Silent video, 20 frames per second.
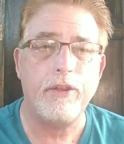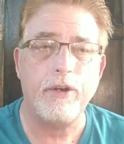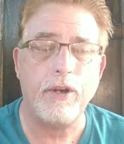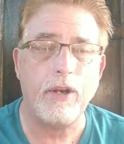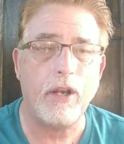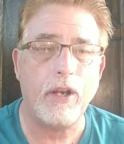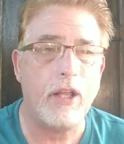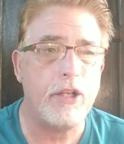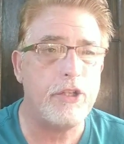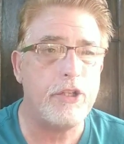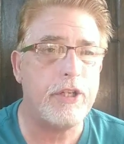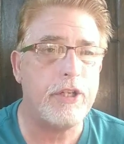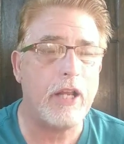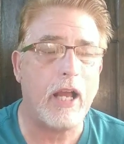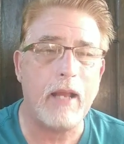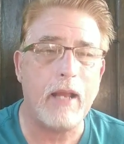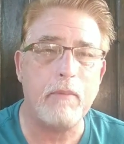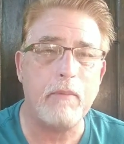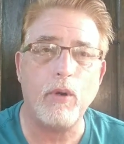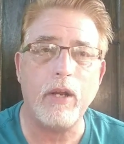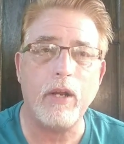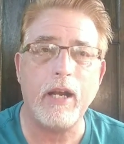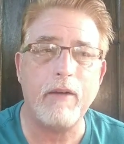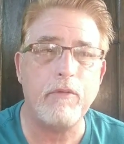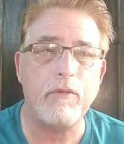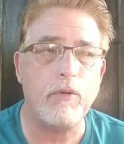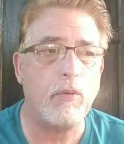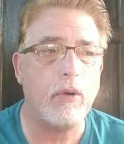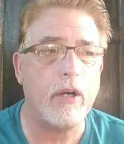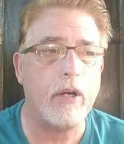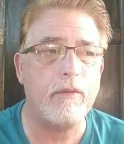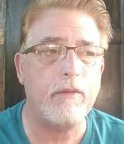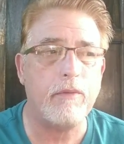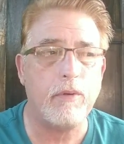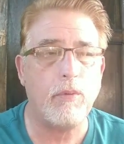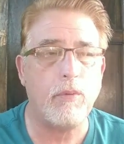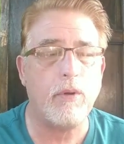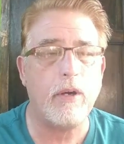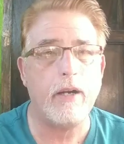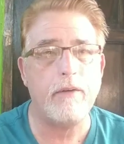they're on lunchtime,
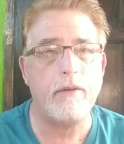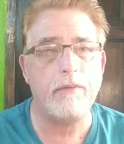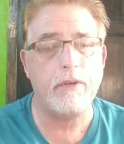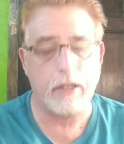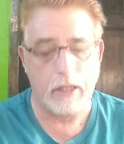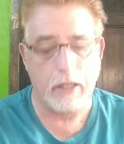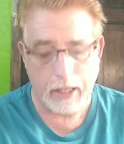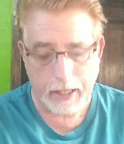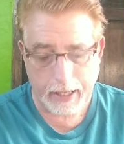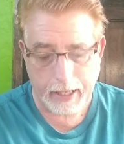whatever,